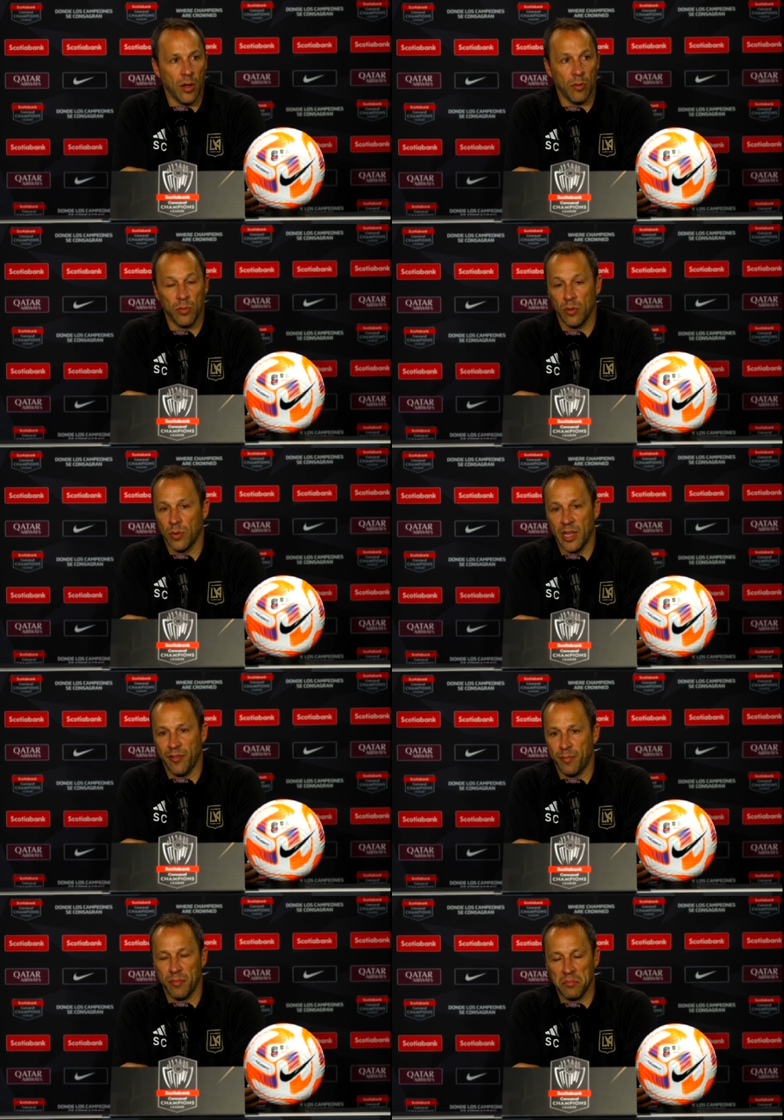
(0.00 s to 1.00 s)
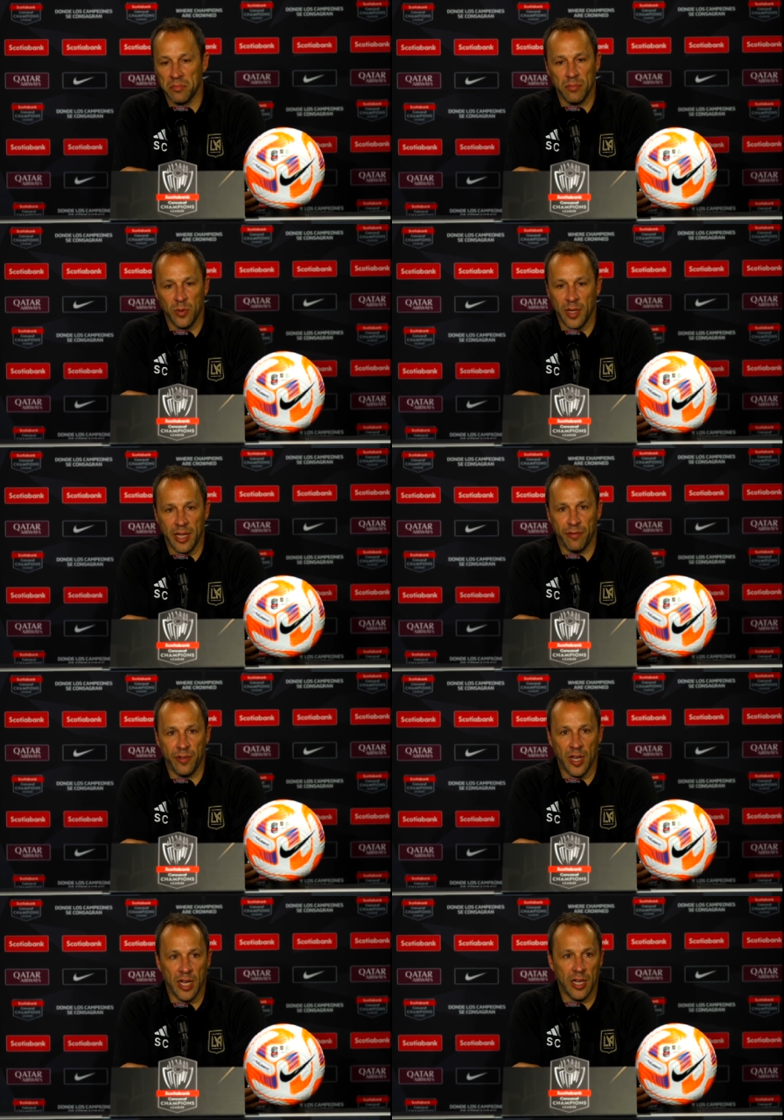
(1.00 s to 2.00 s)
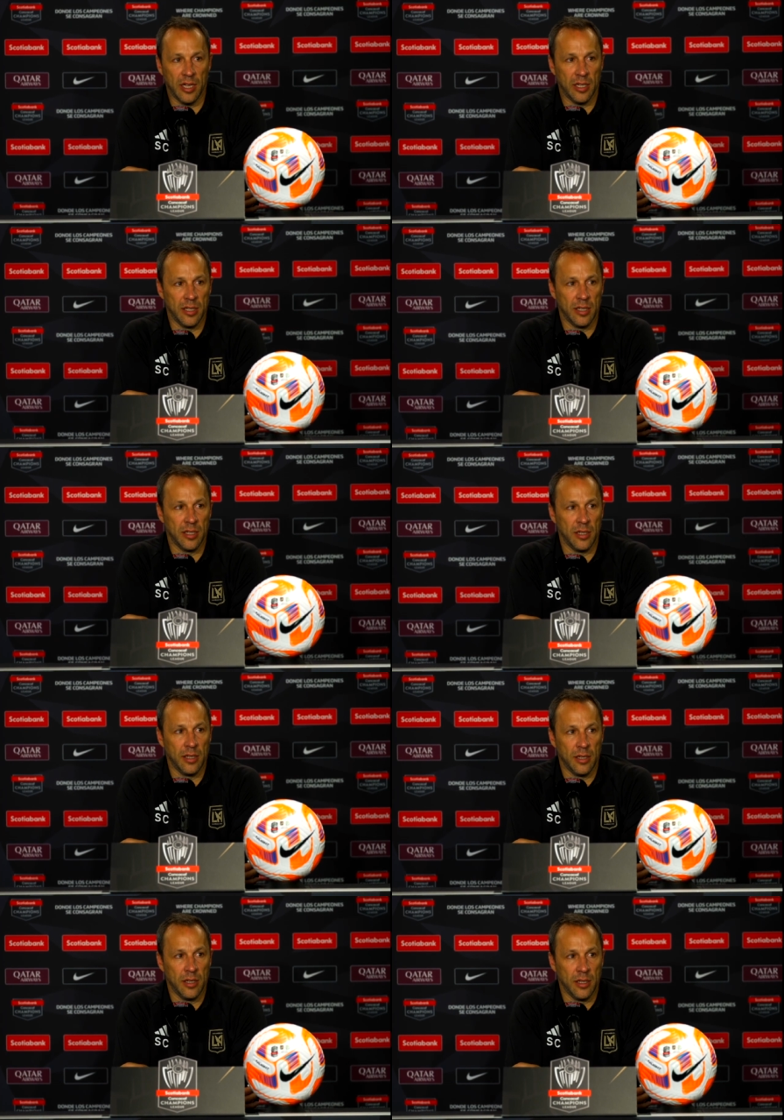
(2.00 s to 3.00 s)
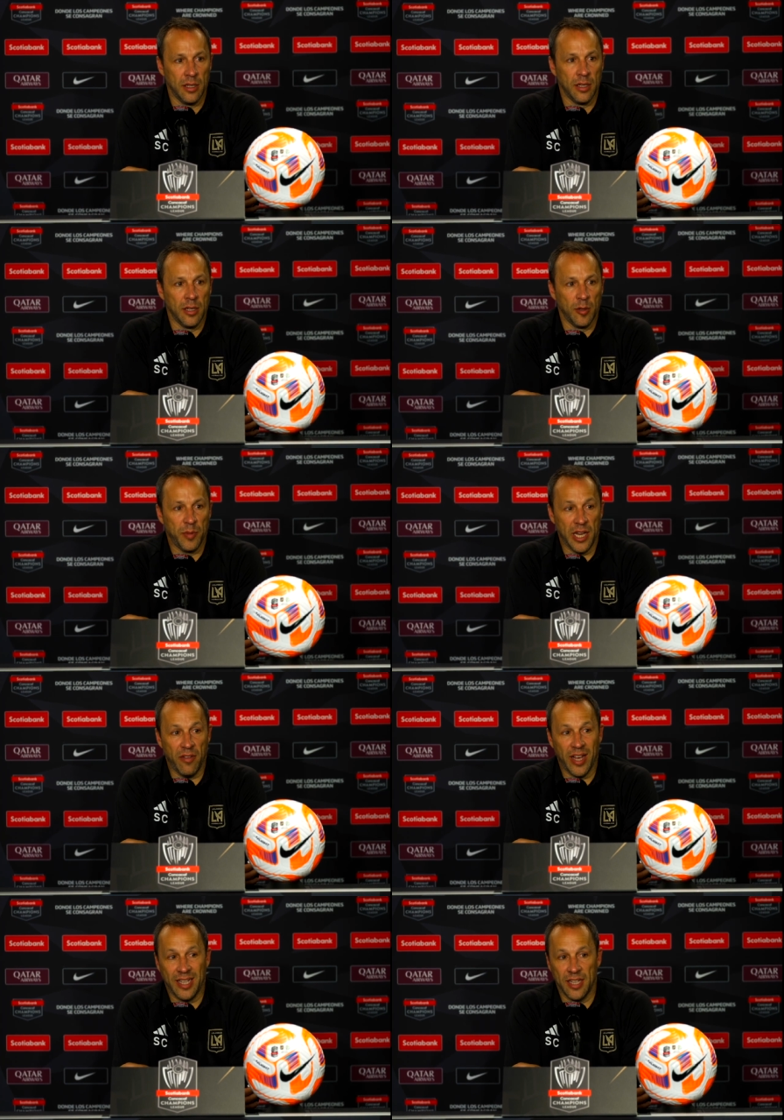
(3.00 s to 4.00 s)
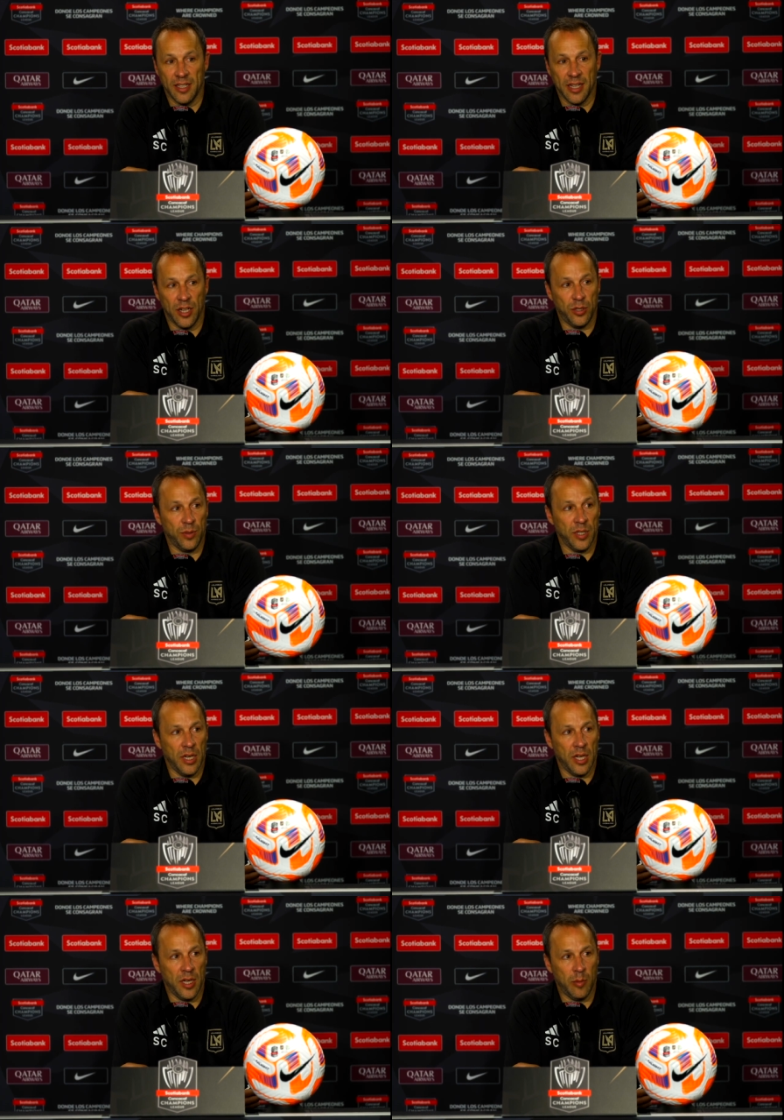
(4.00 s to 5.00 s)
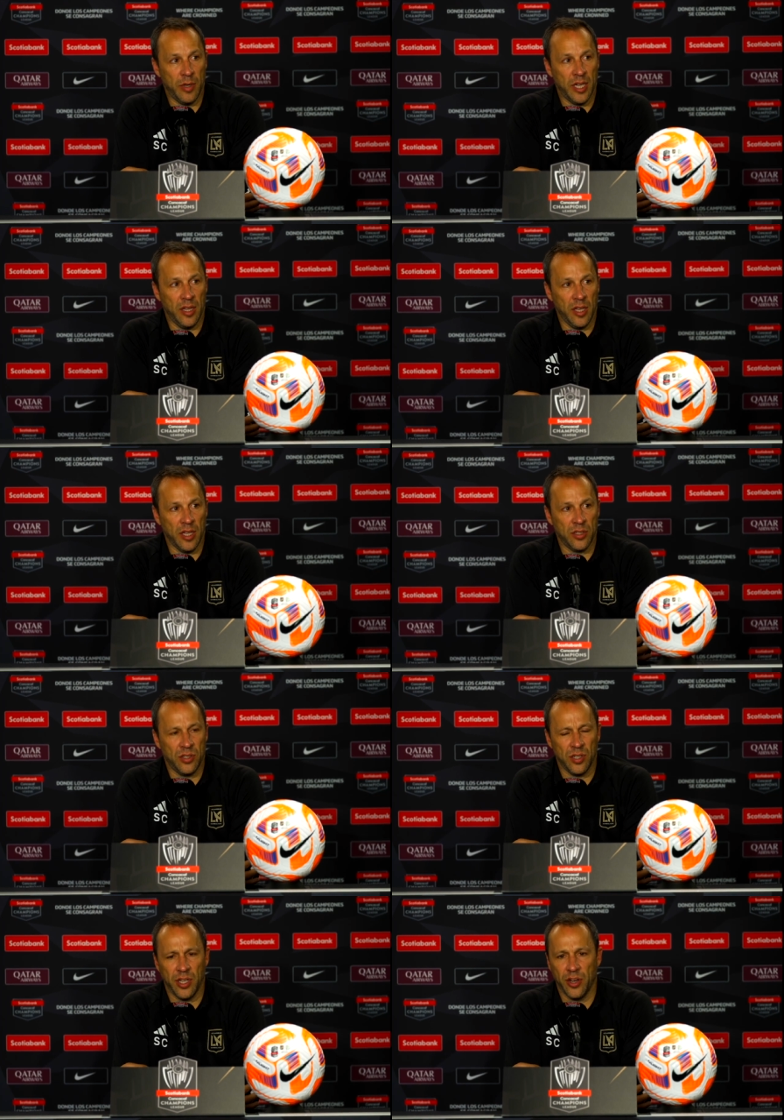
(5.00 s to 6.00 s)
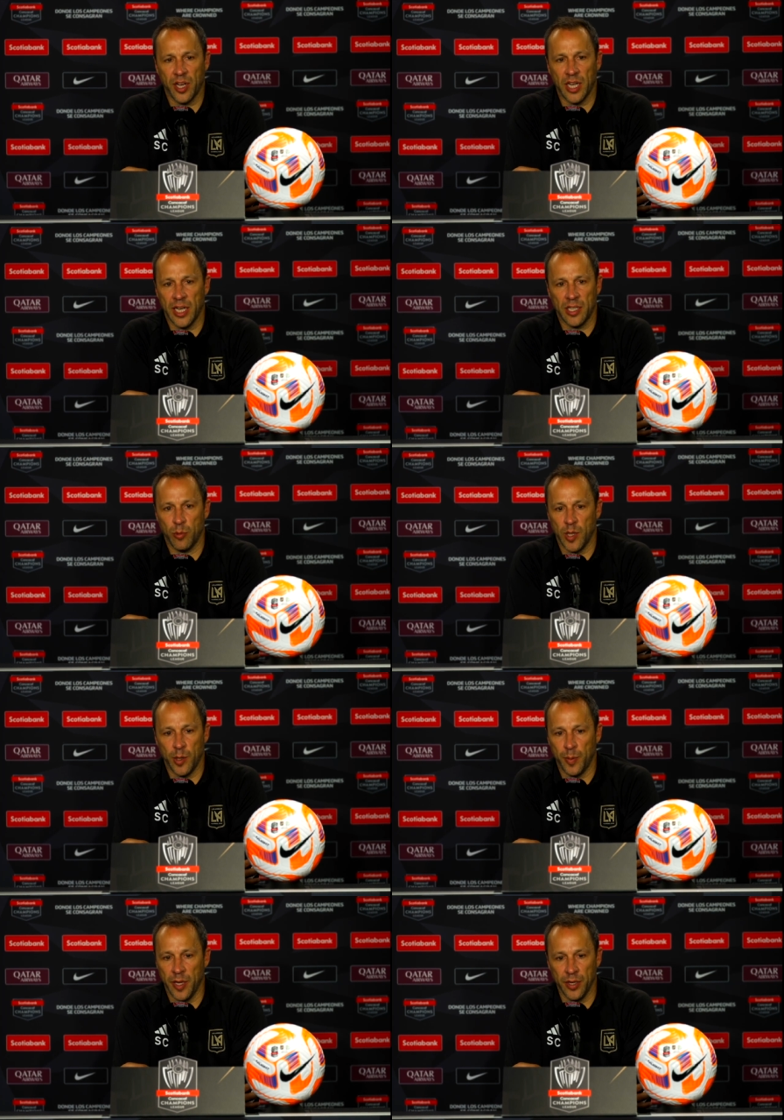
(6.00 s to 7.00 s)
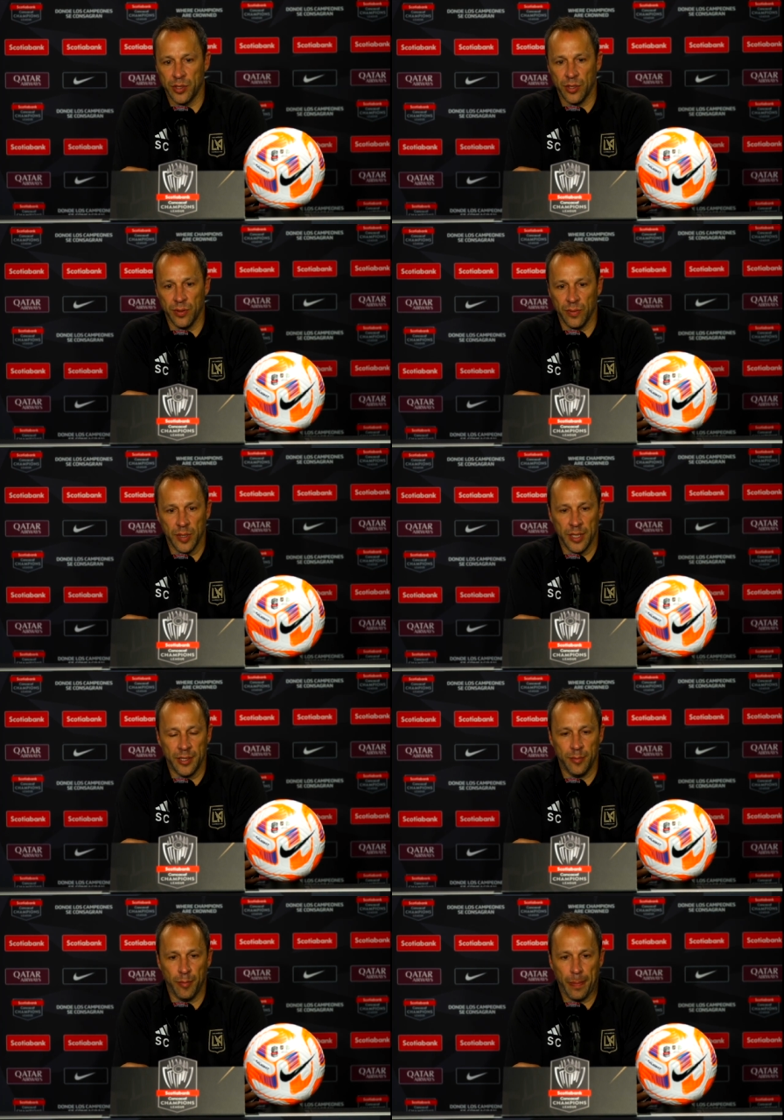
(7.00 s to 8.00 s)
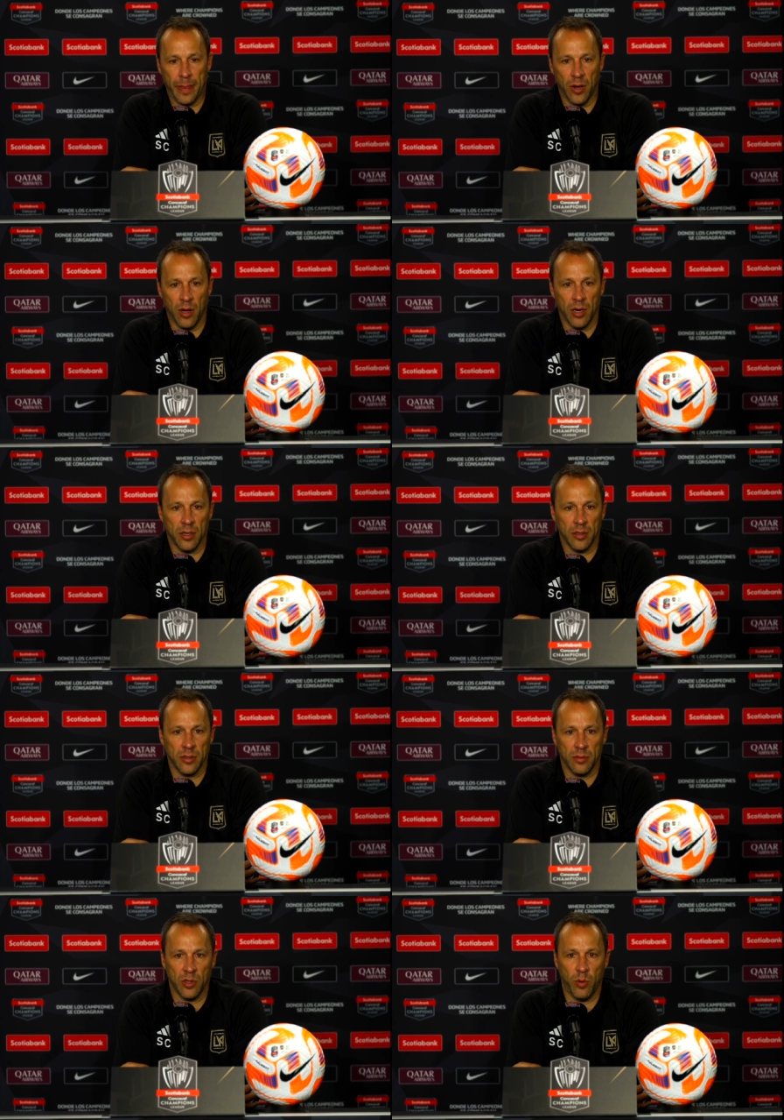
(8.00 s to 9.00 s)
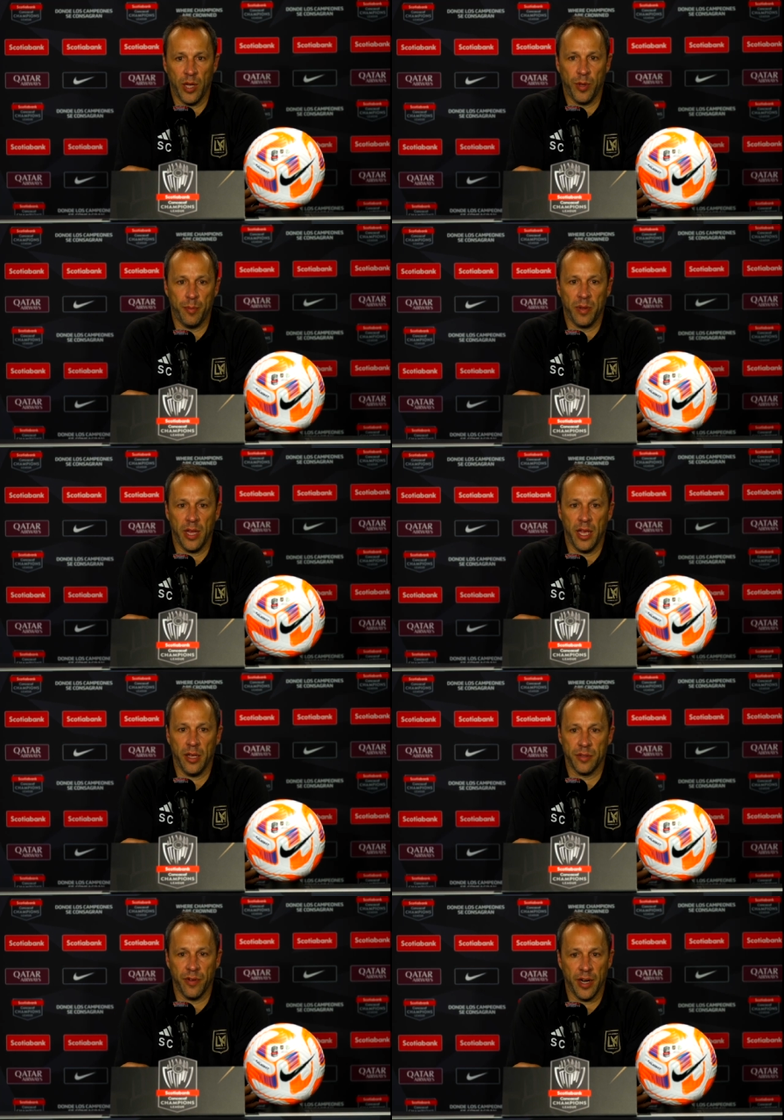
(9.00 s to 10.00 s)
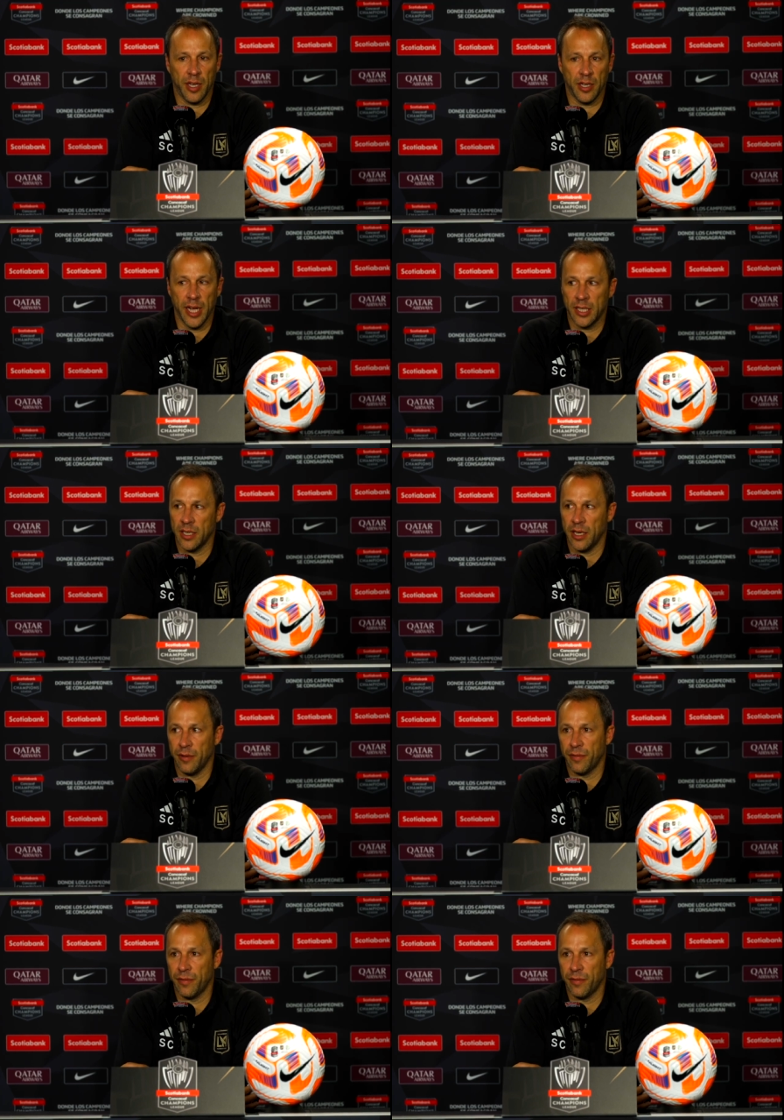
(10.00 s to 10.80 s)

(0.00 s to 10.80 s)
Well, we'll have plenty of ideas how to do it, and I think it's just interconnected with other players too. You know, the way we play is very connected.